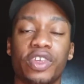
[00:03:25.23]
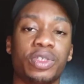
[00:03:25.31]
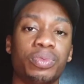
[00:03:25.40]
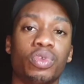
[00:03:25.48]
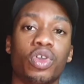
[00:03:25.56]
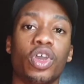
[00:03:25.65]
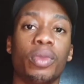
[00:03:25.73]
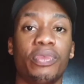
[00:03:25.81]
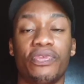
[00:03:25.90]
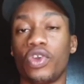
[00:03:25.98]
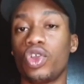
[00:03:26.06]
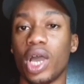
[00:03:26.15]
facebook
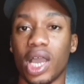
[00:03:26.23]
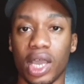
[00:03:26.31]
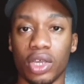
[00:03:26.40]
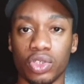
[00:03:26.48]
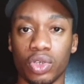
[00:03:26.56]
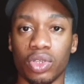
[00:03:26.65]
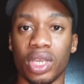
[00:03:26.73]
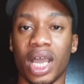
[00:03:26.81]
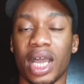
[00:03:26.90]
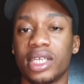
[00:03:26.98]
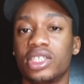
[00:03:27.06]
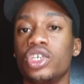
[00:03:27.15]
before your account got
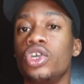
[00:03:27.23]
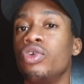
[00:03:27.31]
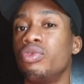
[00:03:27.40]
hacked